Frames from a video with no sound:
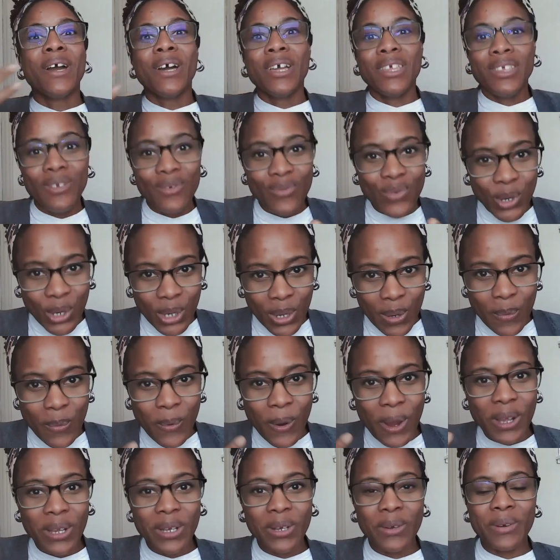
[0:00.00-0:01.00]
you've got to
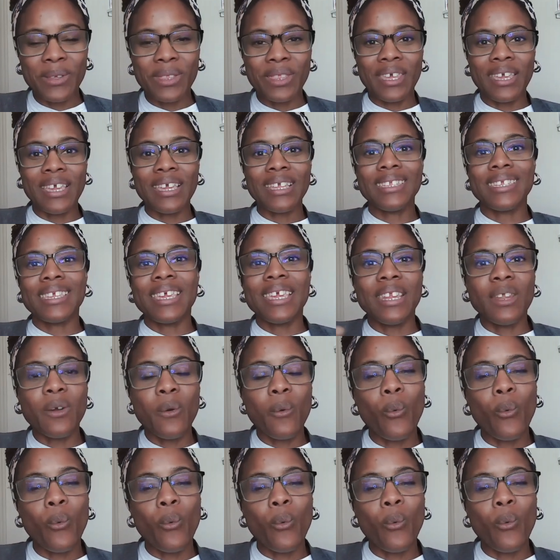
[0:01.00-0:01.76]
work with it in a